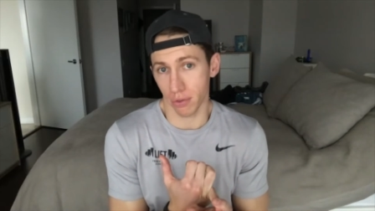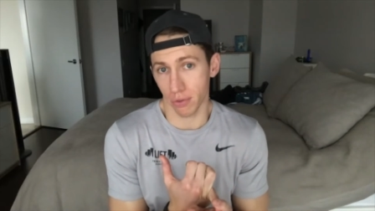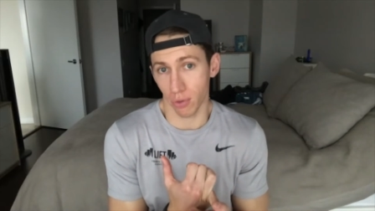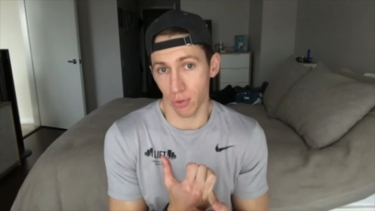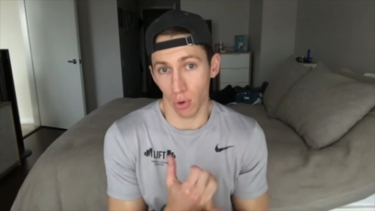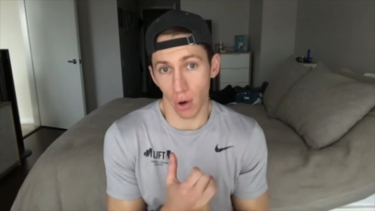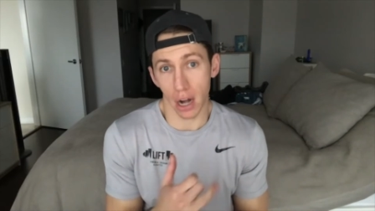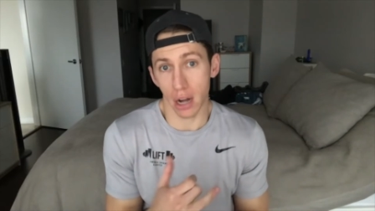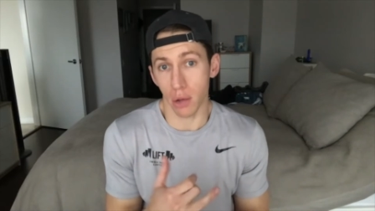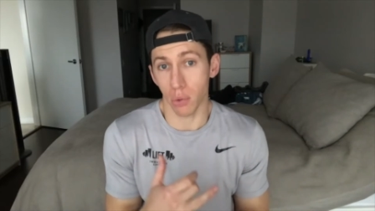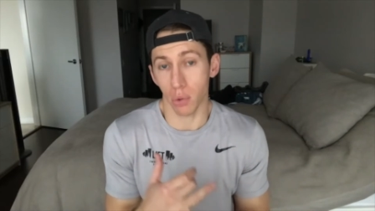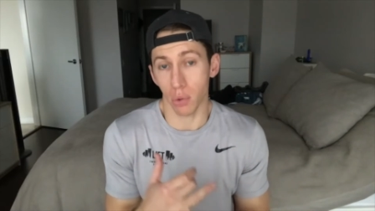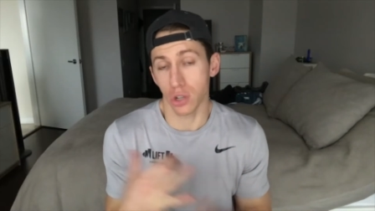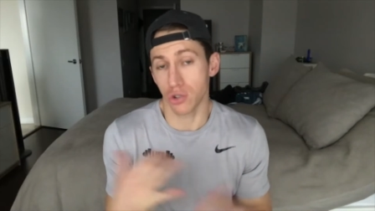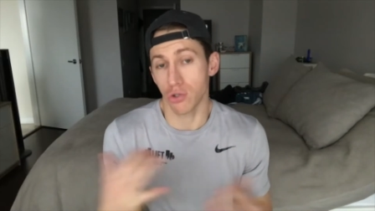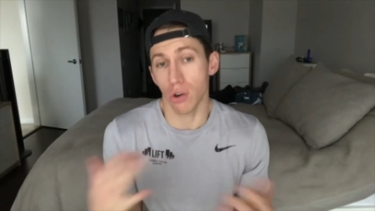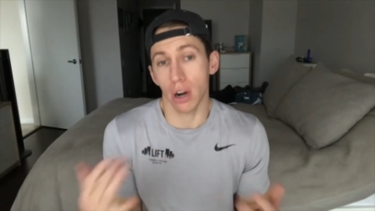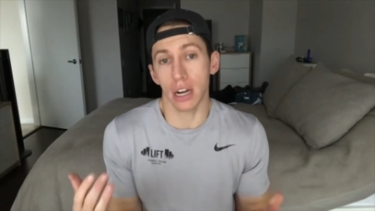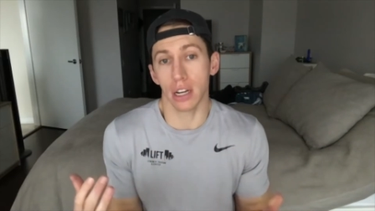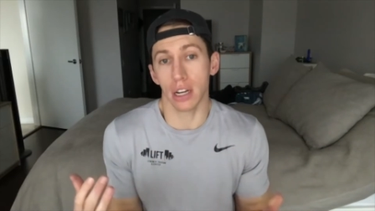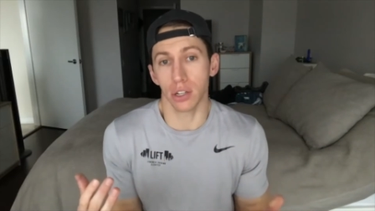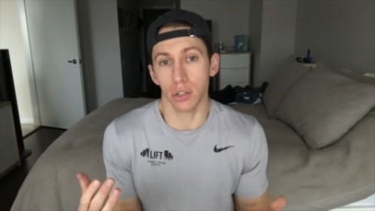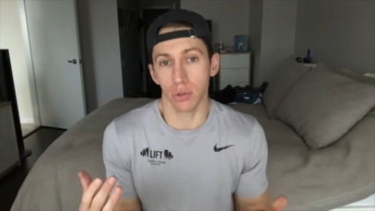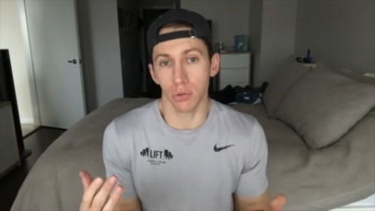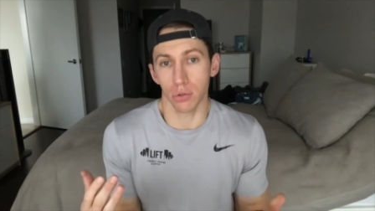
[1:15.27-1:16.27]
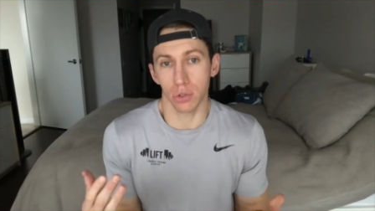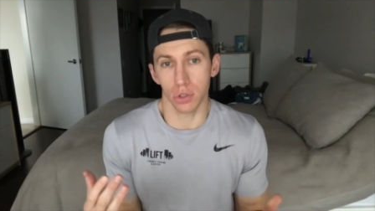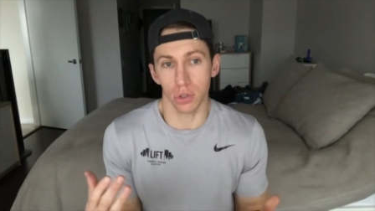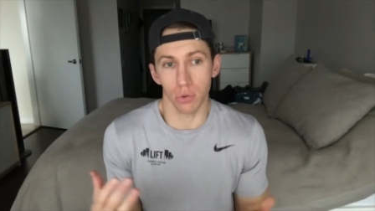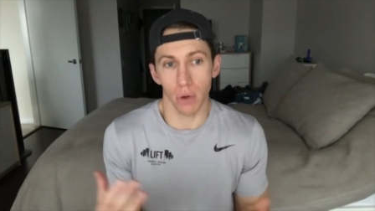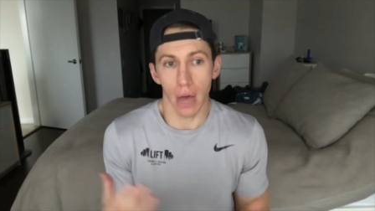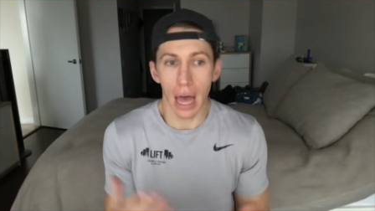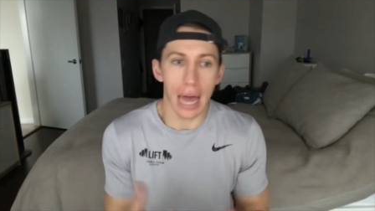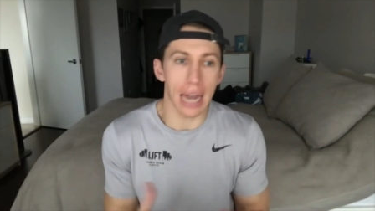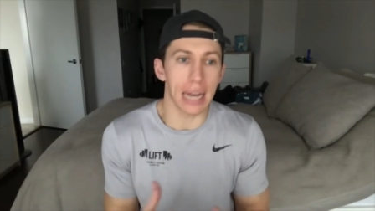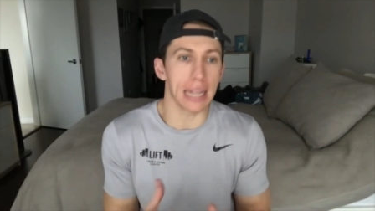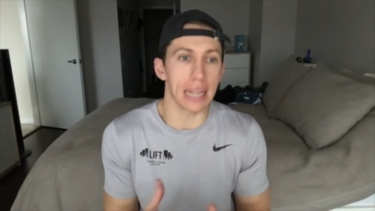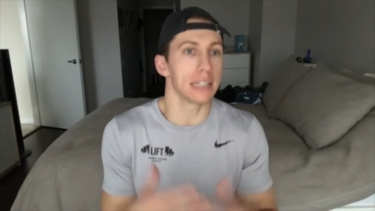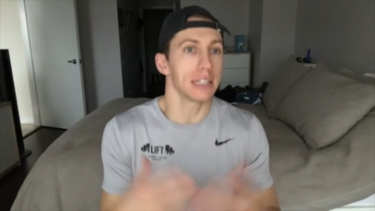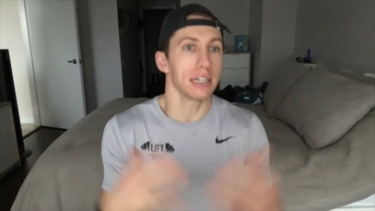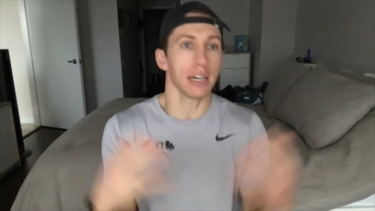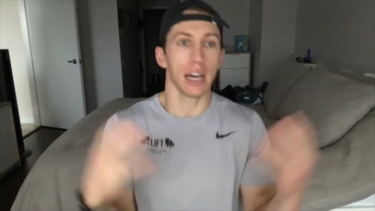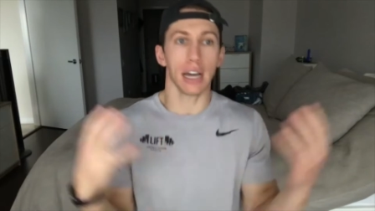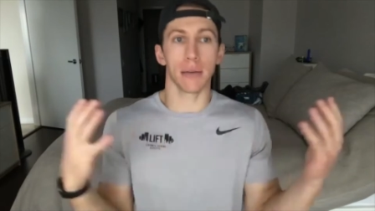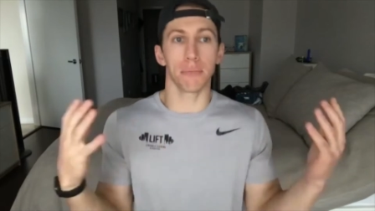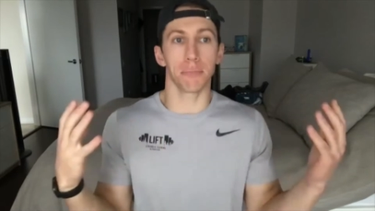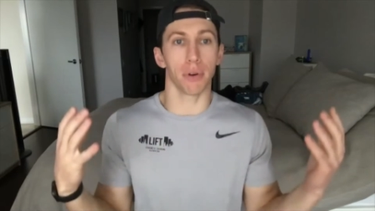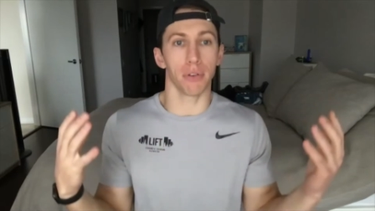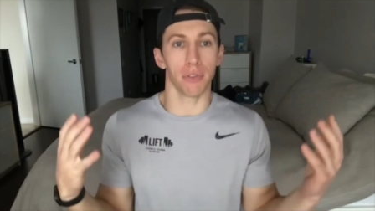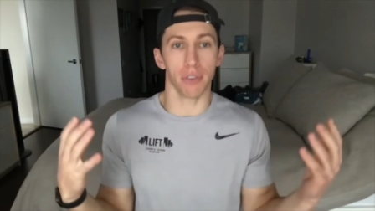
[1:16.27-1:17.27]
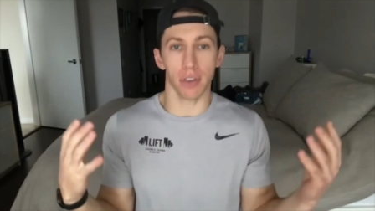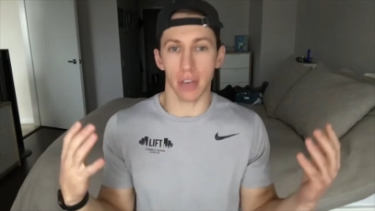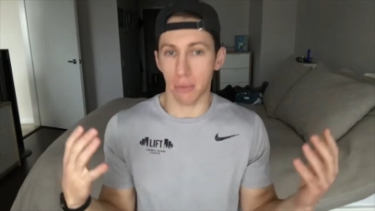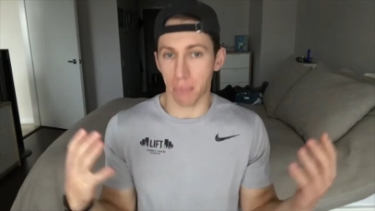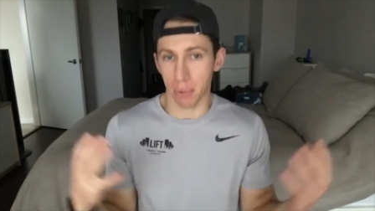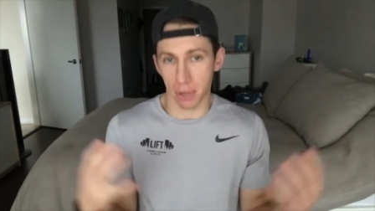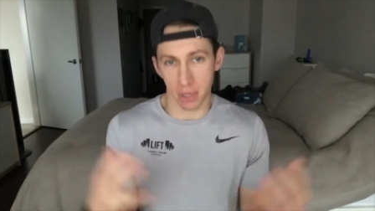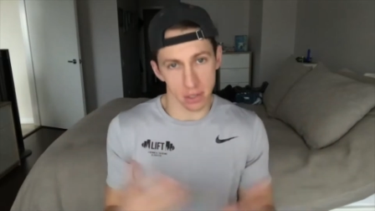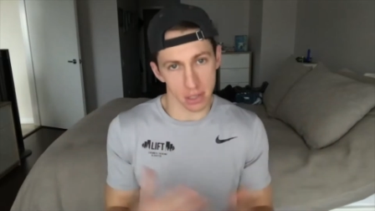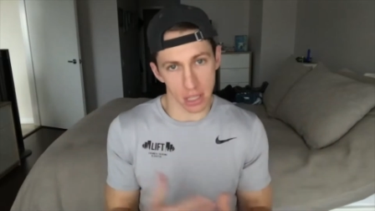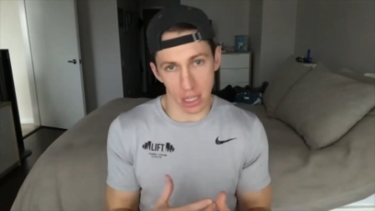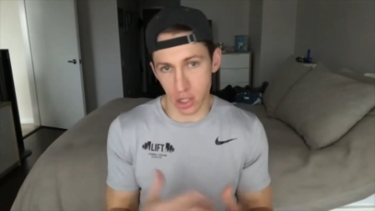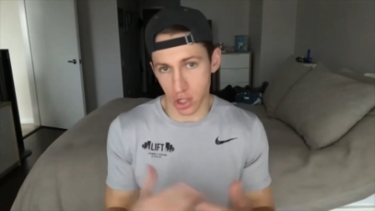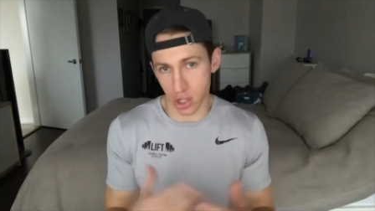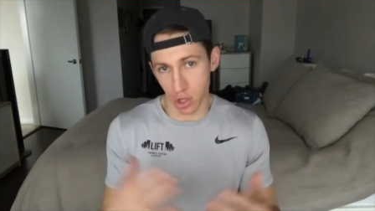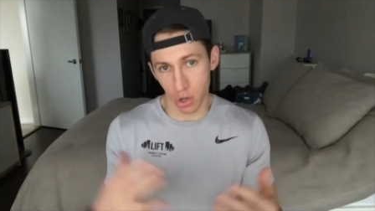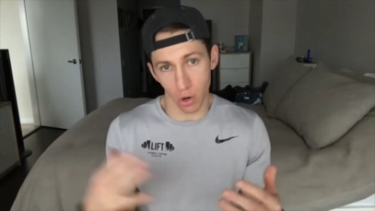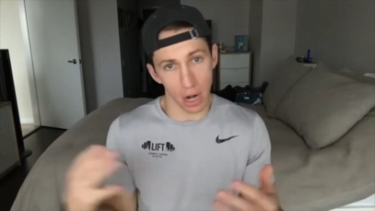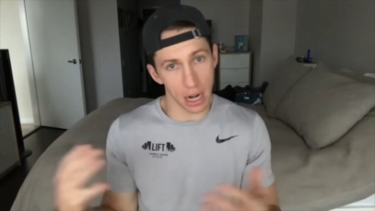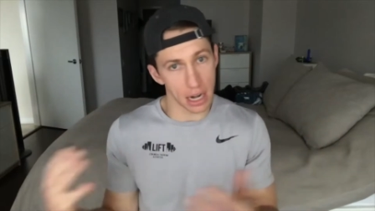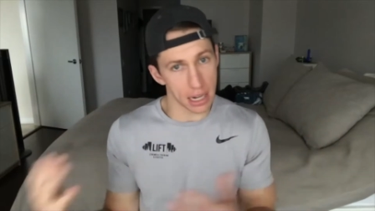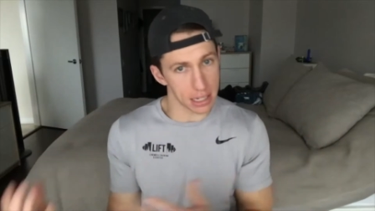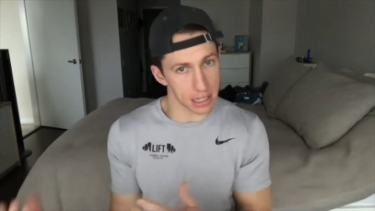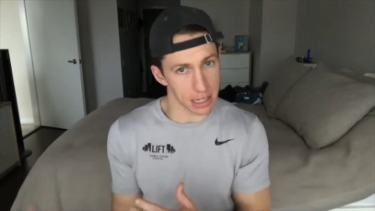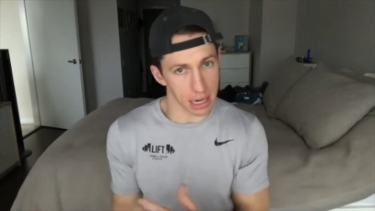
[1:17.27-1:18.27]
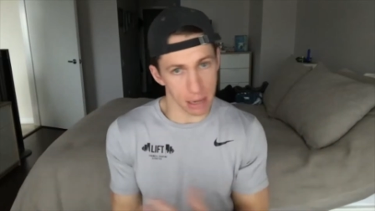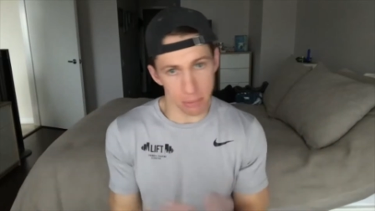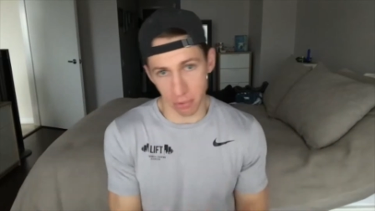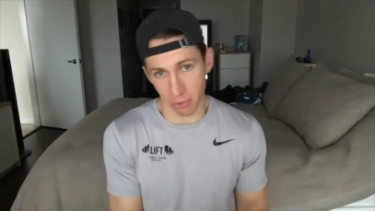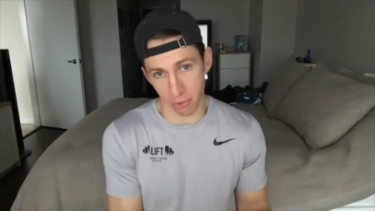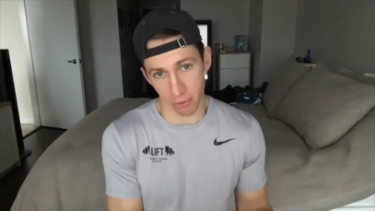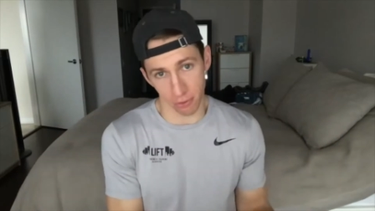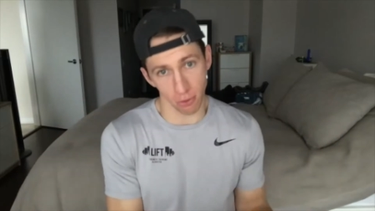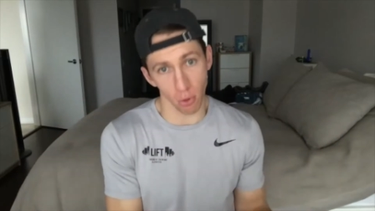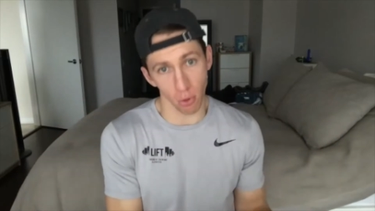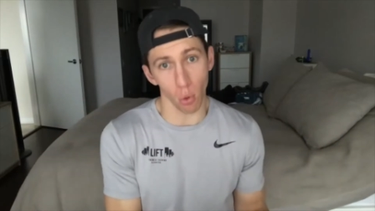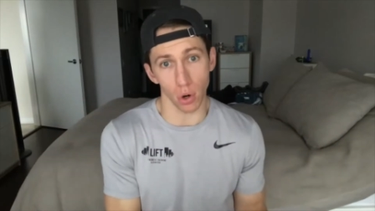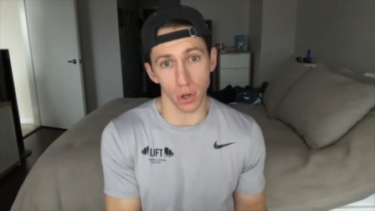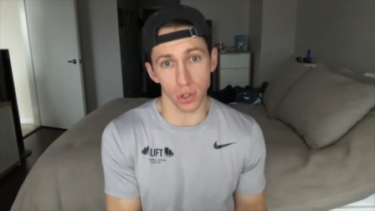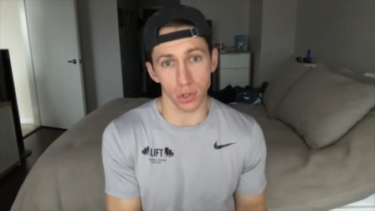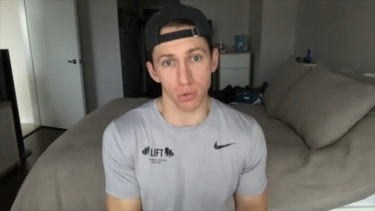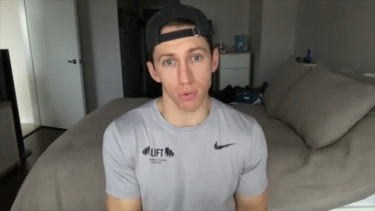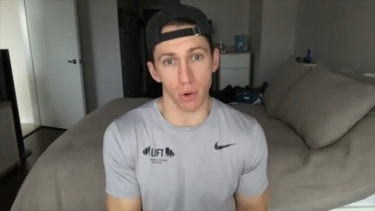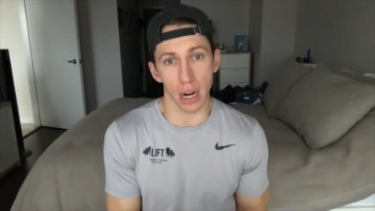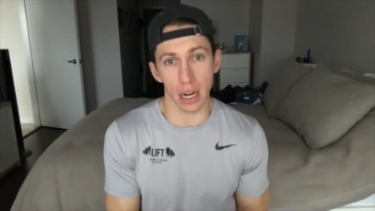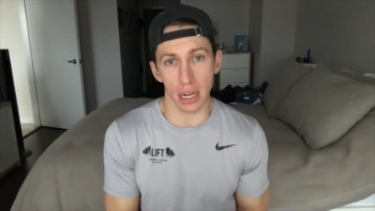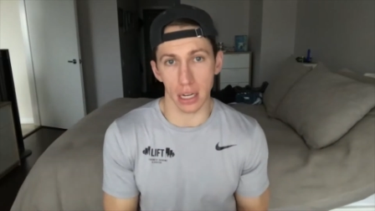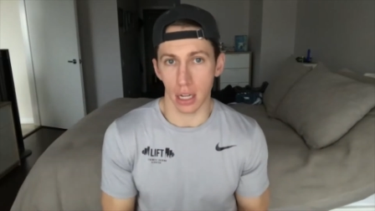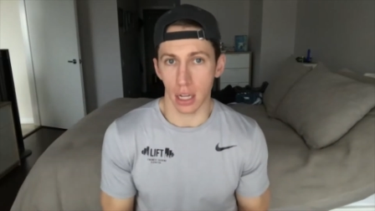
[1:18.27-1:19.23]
for anyone trying to do any type of hip extension or any type of force, right?